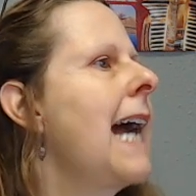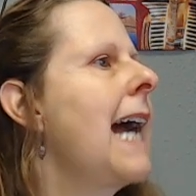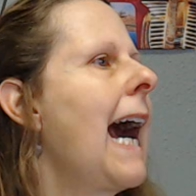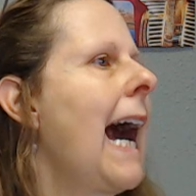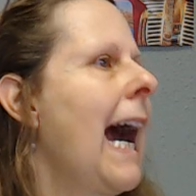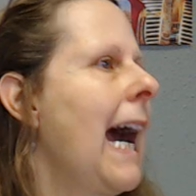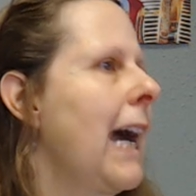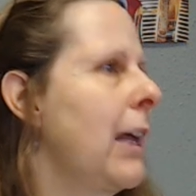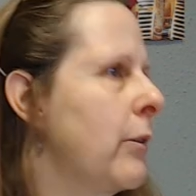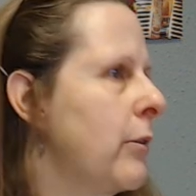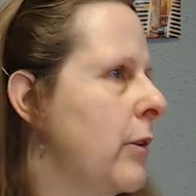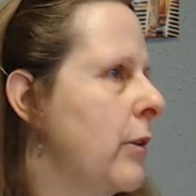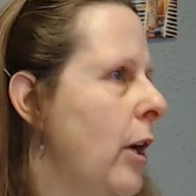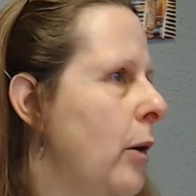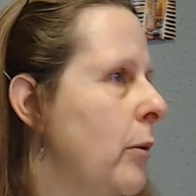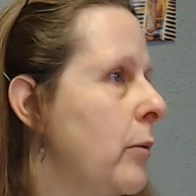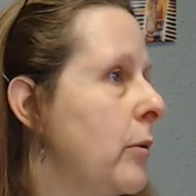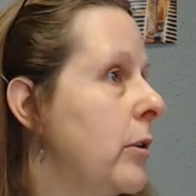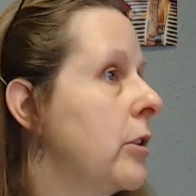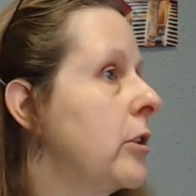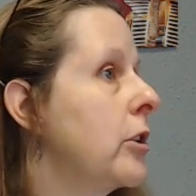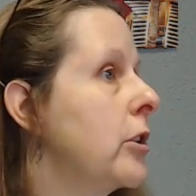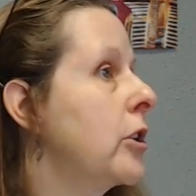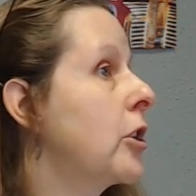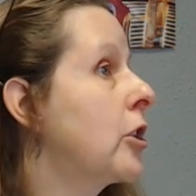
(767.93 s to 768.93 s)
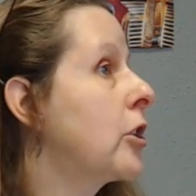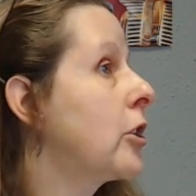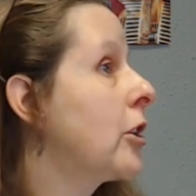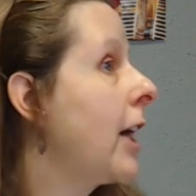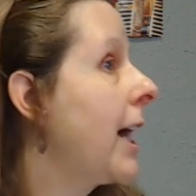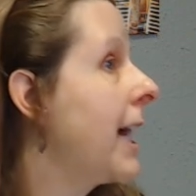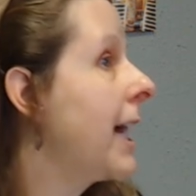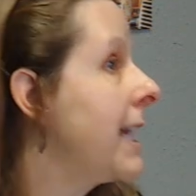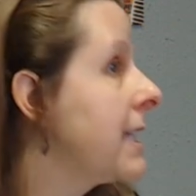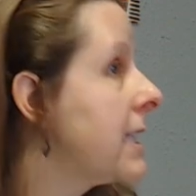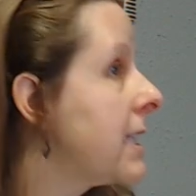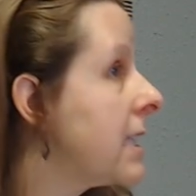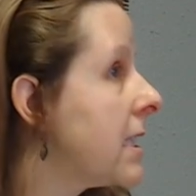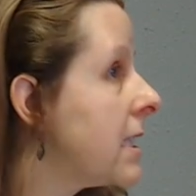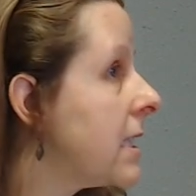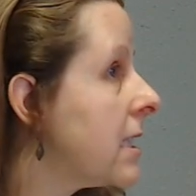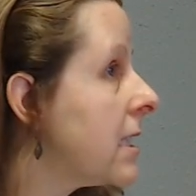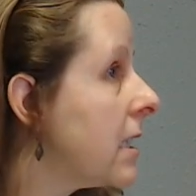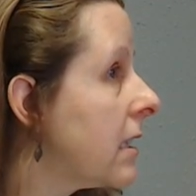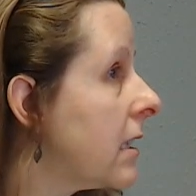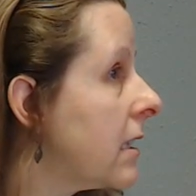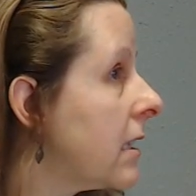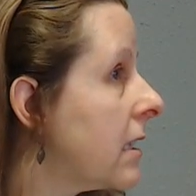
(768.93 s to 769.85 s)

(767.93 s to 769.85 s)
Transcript: I don't know, grace,